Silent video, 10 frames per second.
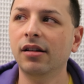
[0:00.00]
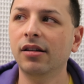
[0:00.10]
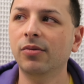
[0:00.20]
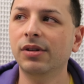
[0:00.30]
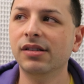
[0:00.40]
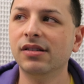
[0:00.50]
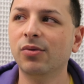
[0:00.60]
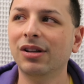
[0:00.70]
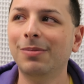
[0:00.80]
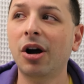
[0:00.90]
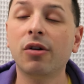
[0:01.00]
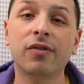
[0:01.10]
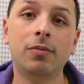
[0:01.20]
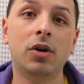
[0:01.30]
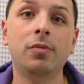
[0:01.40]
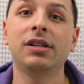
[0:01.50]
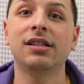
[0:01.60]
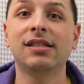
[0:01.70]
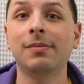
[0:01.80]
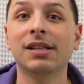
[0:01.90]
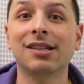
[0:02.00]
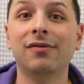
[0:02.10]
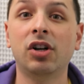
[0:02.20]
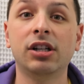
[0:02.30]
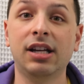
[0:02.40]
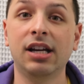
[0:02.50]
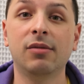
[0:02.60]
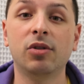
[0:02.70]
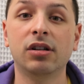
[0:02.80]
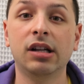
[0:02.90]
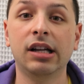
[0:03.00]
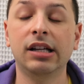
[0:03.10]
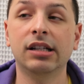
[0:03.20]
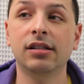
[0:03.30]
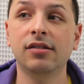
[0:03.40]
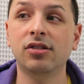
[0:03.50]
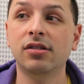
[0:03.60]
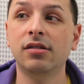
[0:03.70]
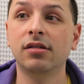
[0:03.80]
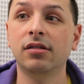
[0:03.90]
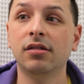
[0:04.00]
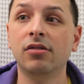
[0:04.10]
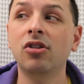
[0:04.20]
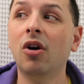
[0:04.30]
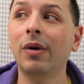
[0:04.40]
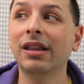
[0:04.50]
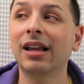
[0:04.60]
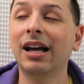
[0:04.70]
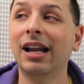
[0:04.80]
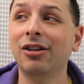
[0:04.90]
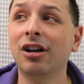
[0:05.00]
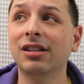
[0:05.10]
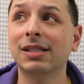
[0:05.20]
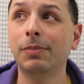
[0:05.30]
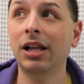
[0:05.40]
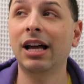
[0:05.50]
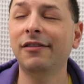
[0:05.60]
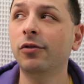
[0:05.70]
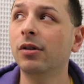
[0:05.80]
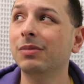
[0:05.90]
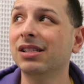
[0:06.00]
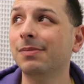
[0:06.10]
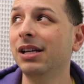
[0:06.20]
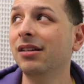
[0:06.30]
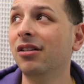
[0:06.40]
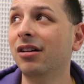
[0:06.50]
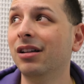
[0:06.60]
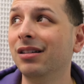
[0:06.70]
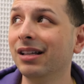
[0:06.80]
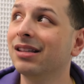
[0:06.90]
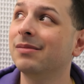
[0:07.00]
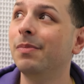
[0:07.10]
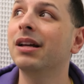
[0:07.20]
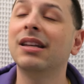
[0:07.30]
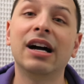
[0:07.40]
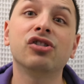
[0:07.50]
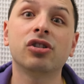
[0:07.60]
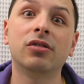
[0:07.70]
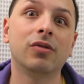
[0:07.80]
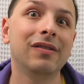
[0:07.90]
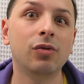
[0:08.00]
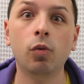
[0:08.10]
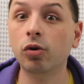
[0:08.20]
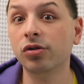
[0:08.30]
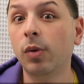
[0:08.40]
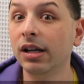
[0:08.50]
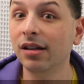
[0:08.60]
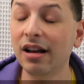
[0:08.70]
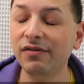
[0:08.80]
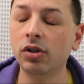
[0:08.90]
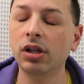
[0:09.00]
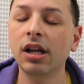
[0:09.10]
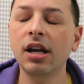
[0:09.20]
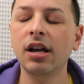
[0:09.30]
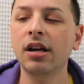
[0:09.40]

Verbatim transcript: it was a really powerful moment to see myself on camera and knowing that I got this platform to speak on like this big national or even worldwide level